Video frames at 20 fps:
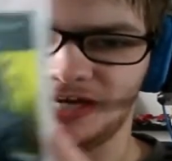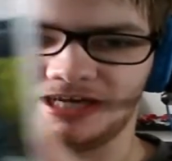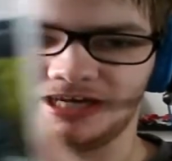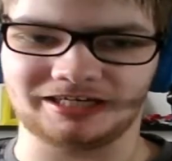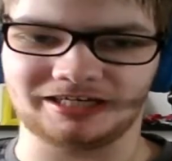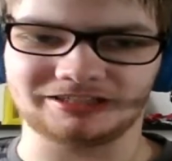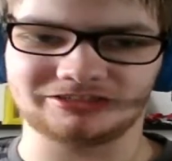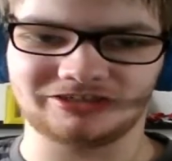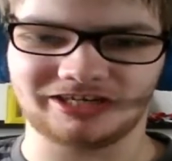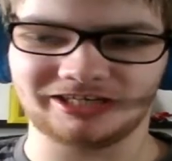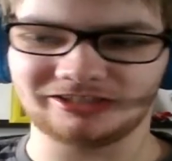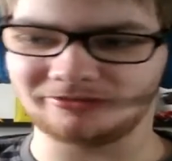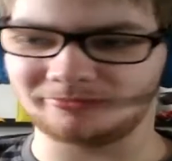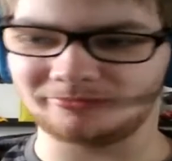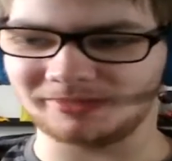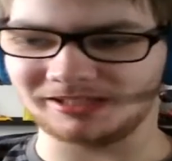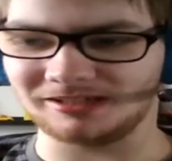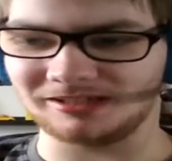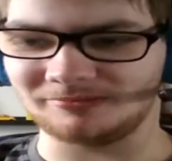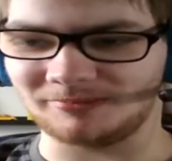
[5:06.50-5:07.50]
and I tried
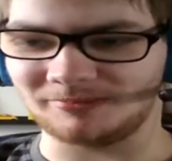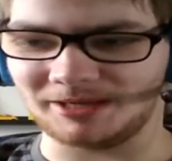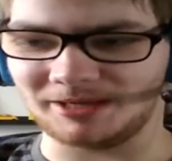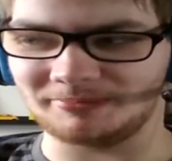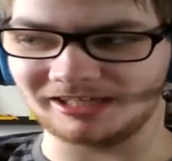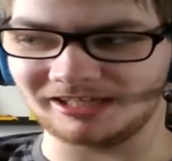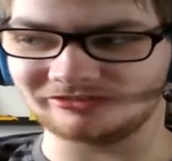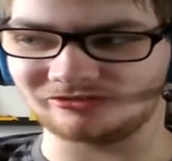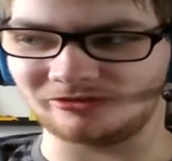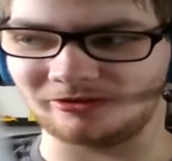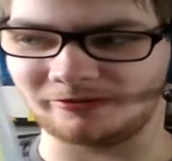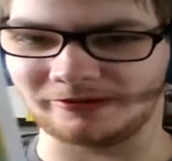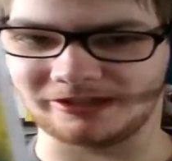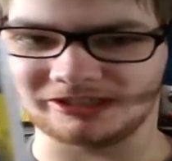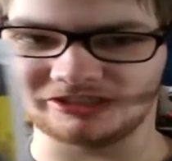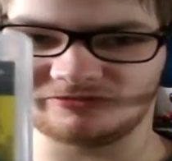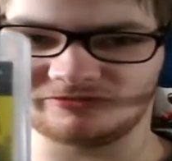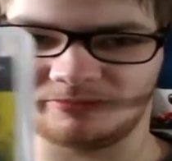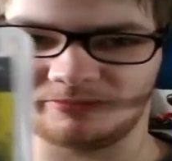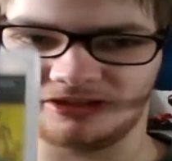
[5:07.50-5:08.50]
my best to
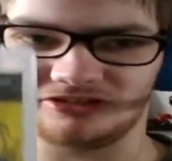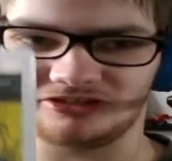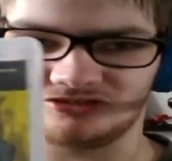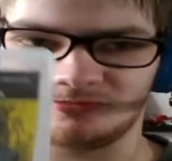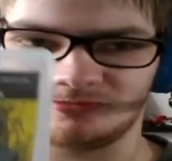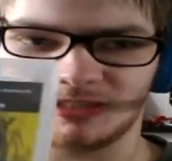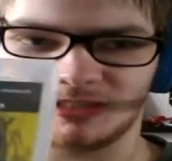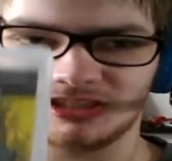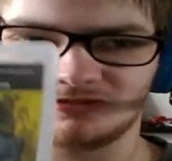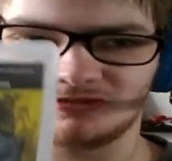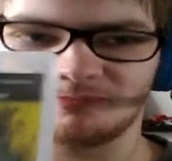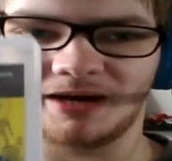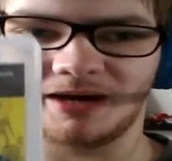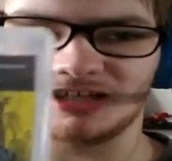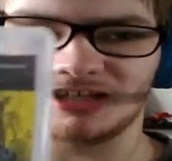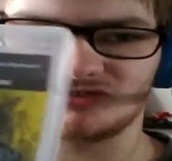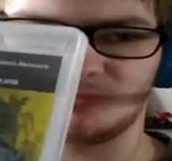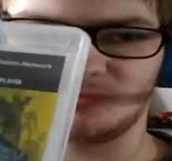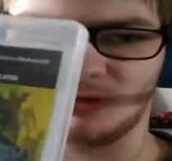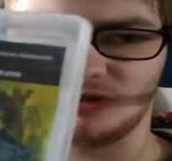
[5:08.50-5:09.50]
avoid spoilers as much as
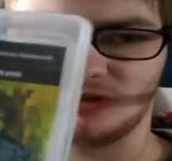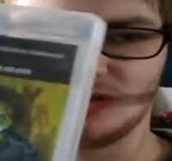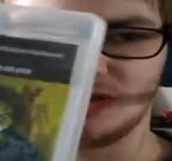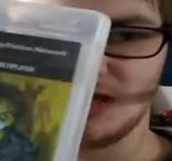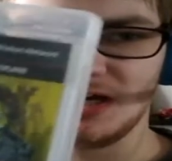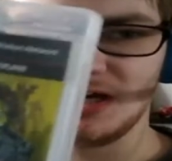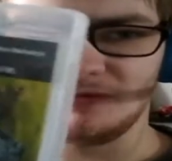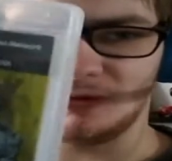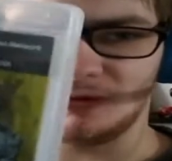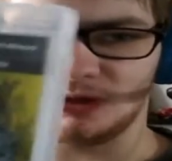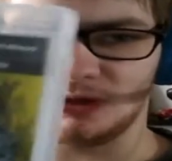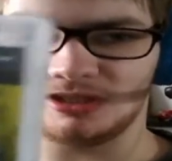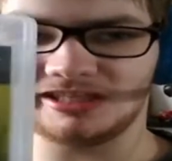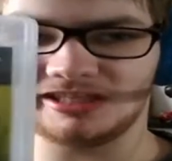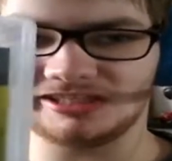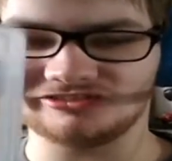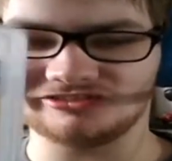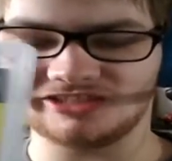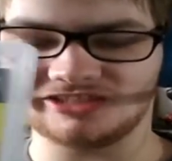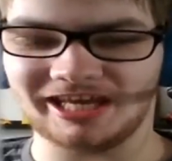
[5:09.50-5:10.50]
possible for
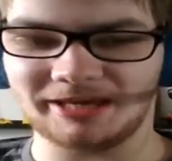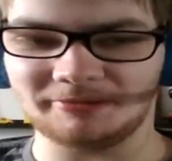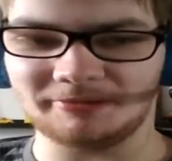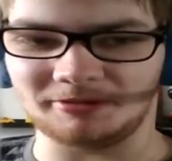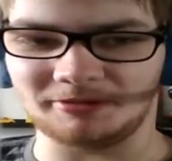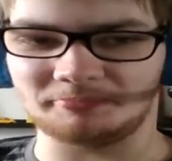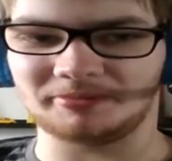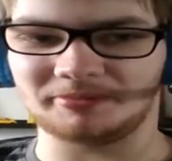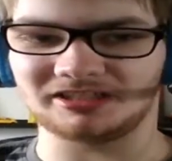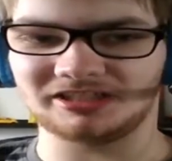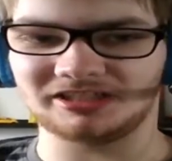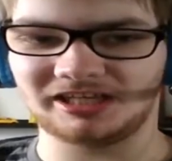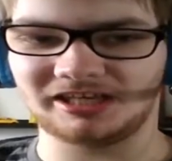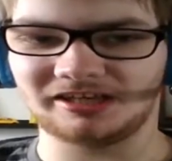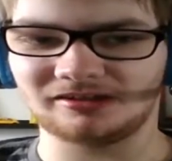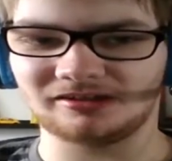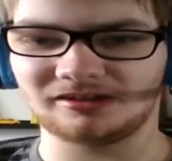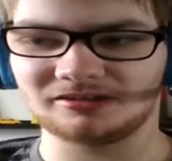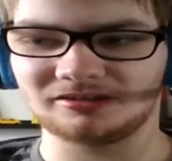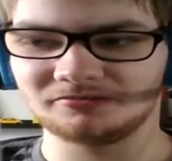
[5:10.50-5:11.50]
this game in
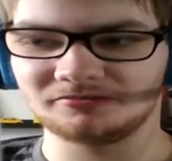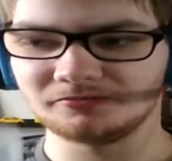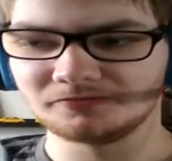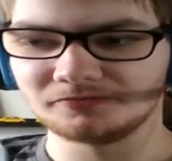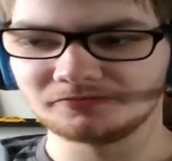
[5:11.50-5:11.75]
particular